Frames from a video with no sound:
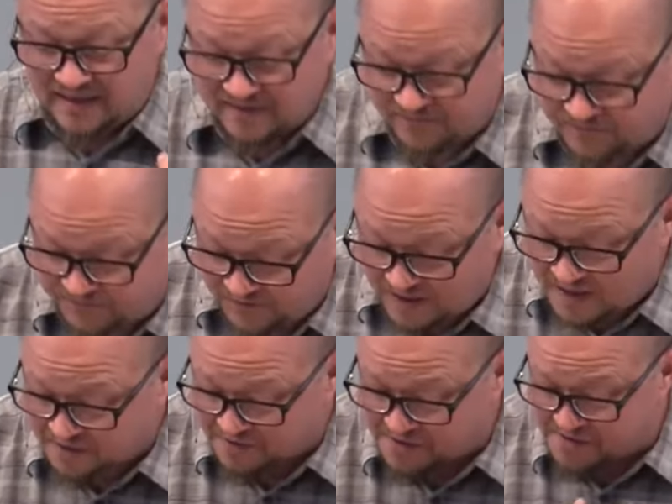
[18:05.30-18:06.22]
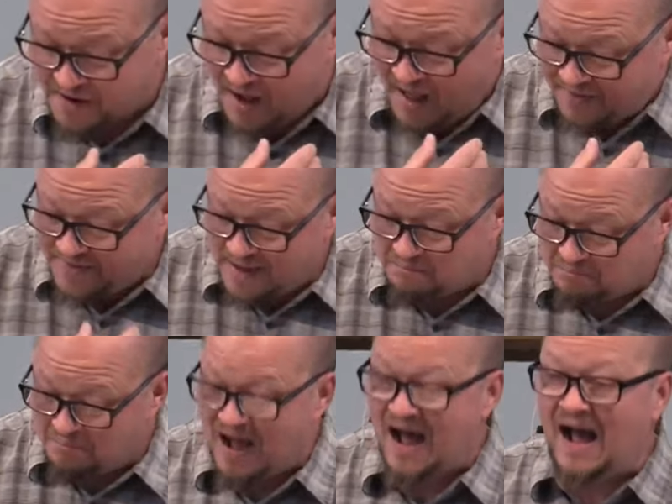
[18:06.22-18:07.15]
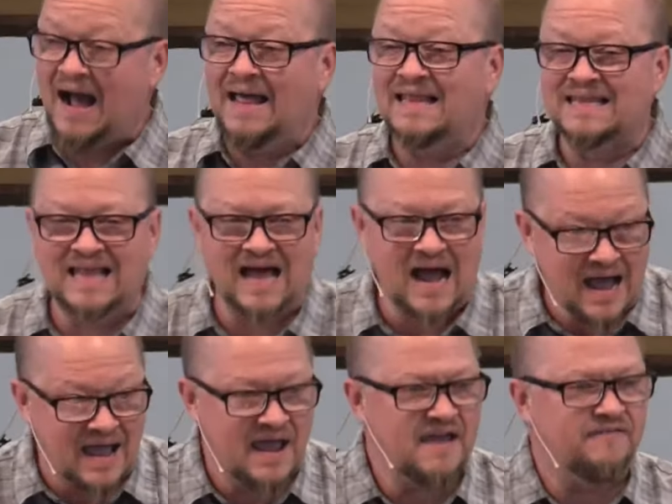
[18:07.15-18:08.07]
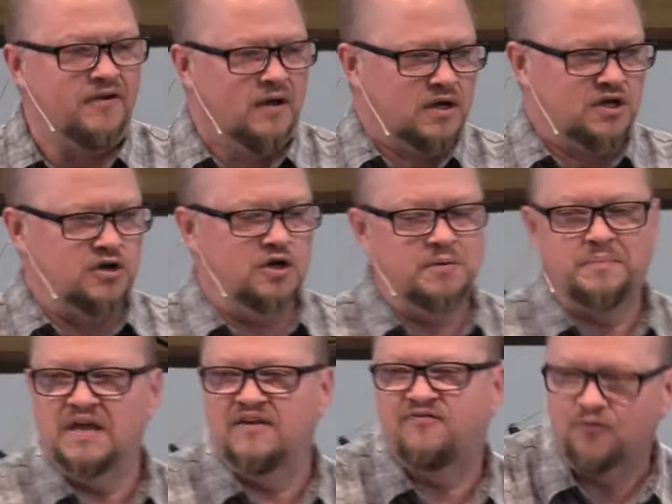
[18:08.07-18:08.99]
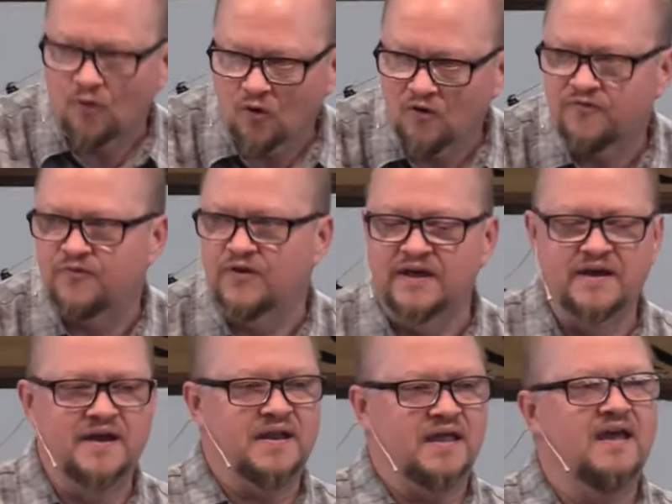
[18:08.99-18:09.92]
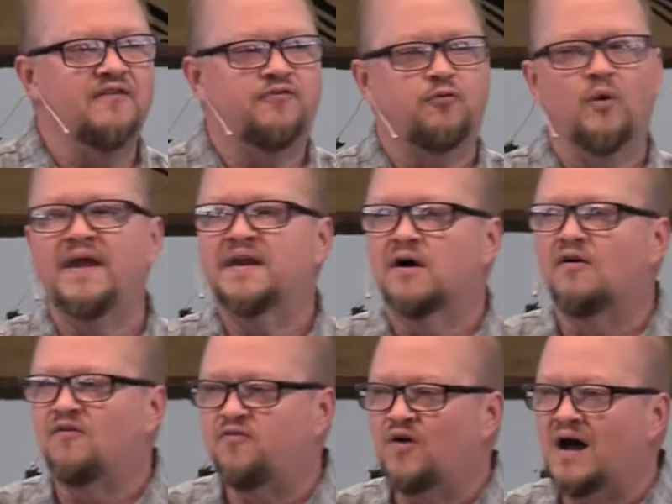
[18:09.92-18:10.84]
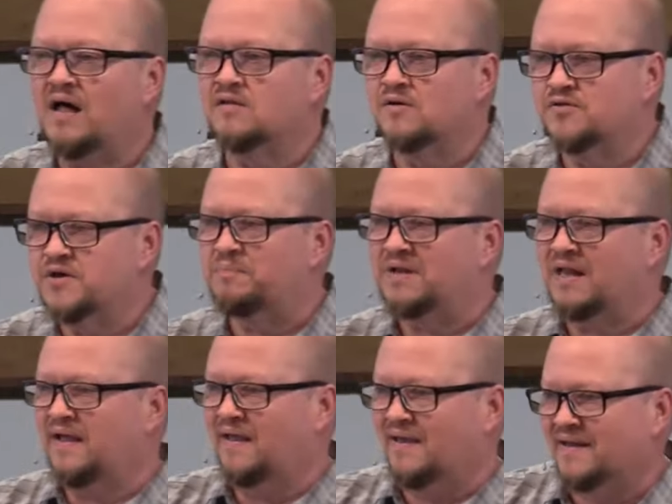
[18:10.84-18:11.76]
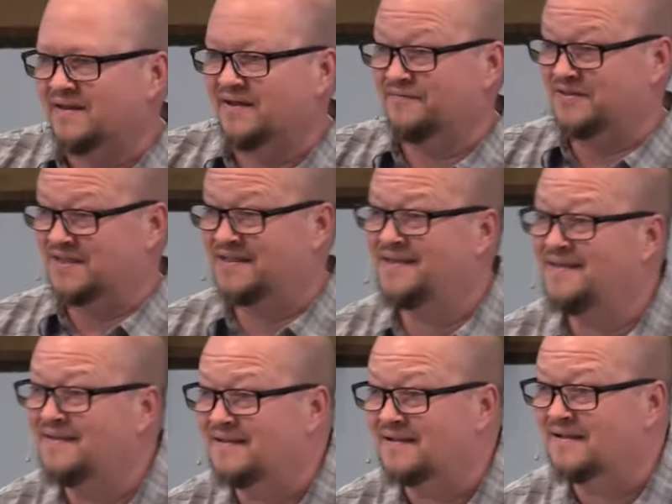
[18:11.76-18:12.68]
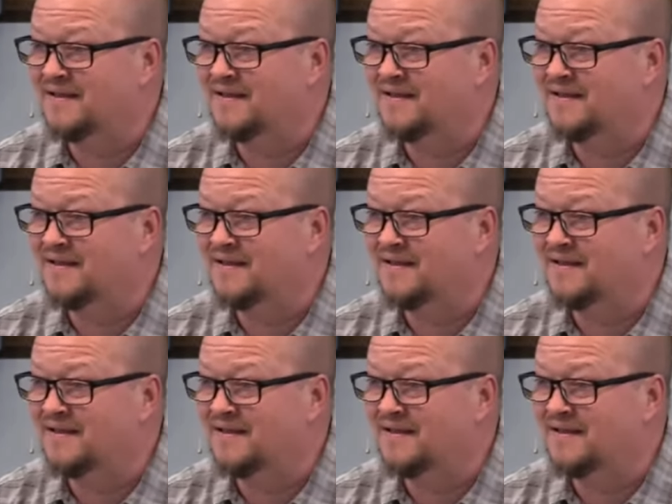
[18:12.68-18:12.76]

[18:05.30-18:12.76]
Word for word: in fear that my life could be forfeited if we don't follow the plan of the king.